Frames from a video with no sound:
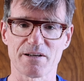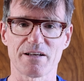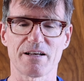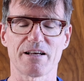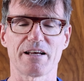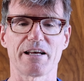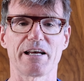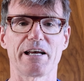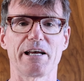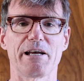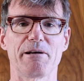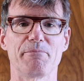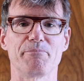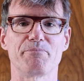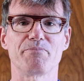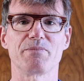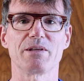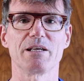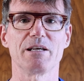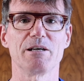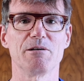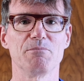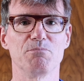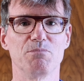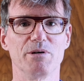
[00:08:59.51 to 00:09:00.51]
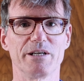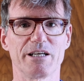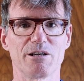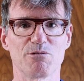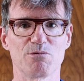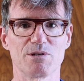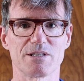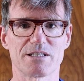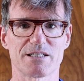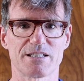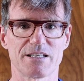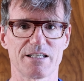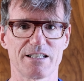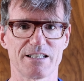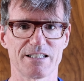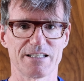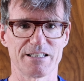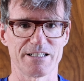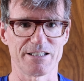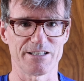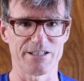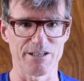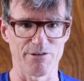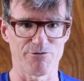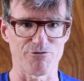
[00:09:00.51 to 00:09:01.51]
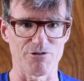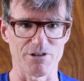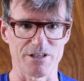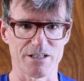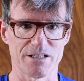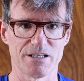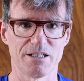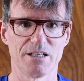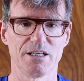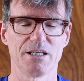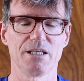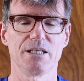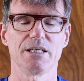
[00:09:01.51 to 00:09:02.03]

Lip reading: but it was different.